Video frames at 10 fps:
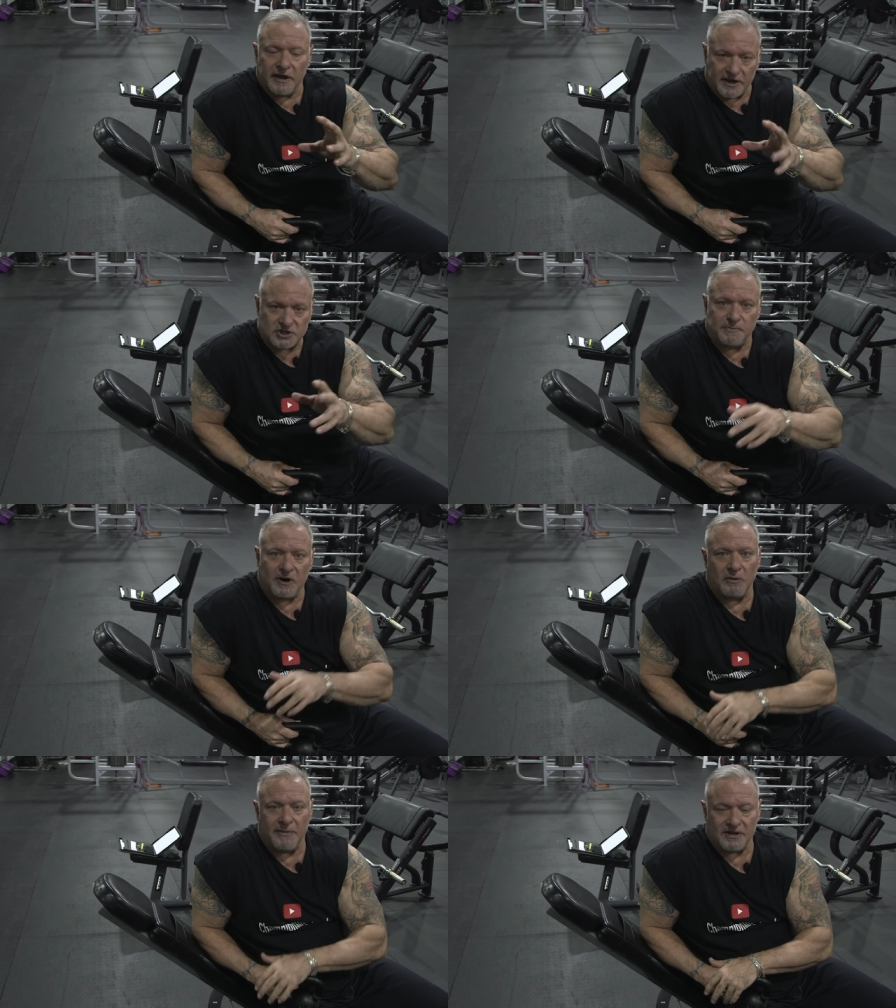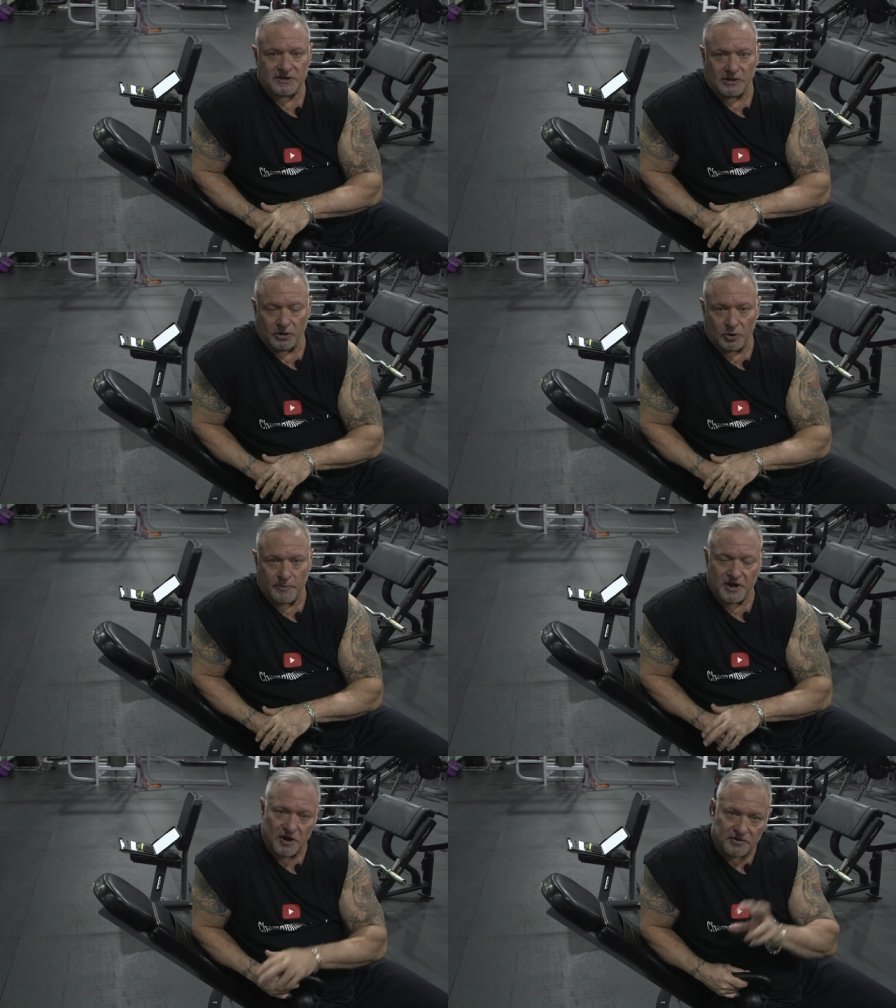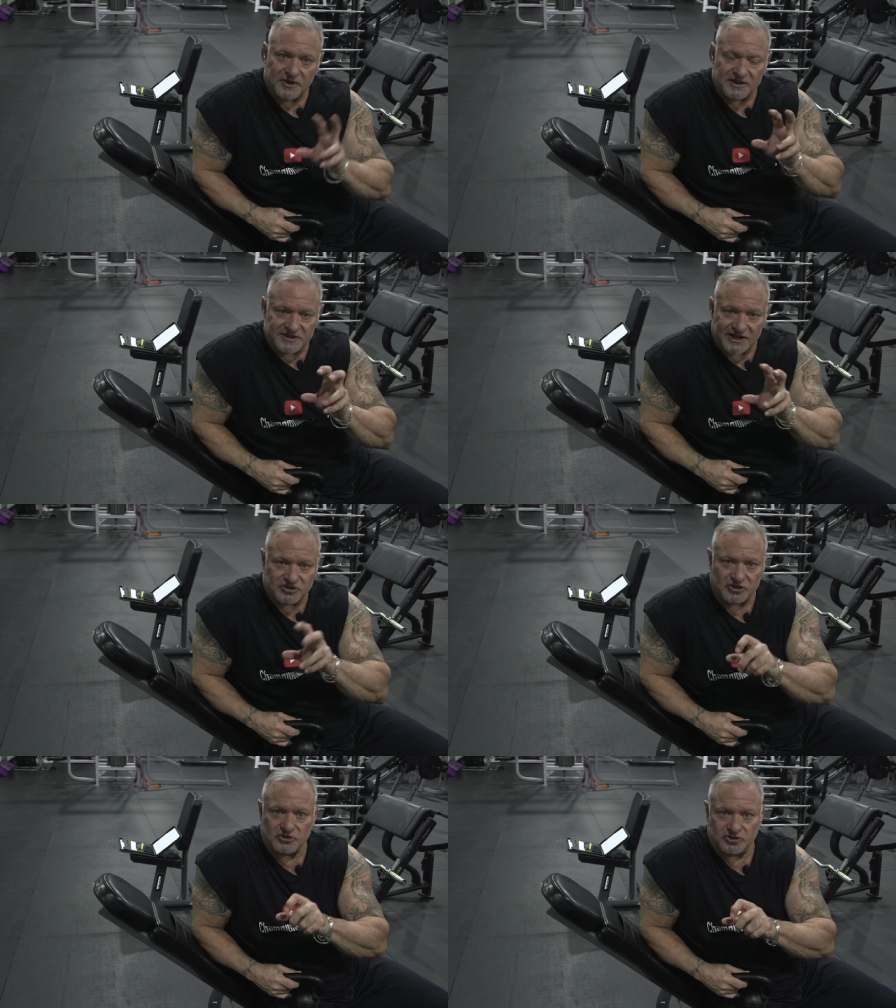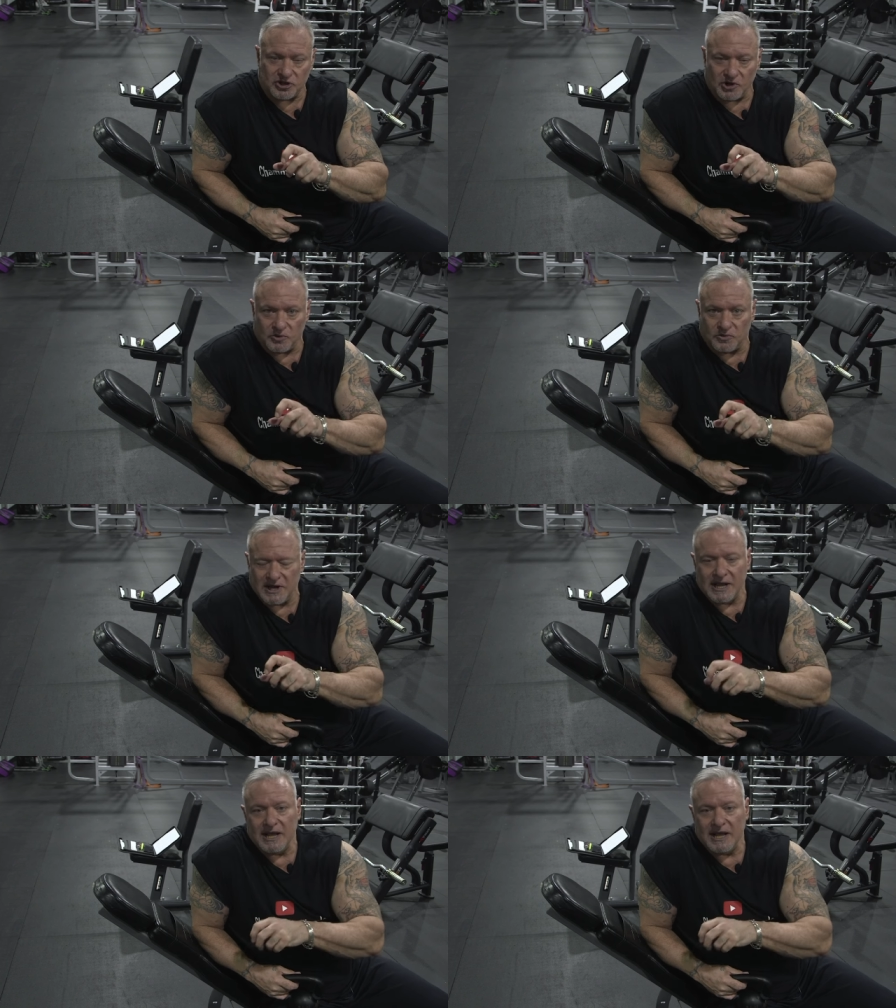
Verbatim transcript: Experiment it a little bit. Nothing's etched in stone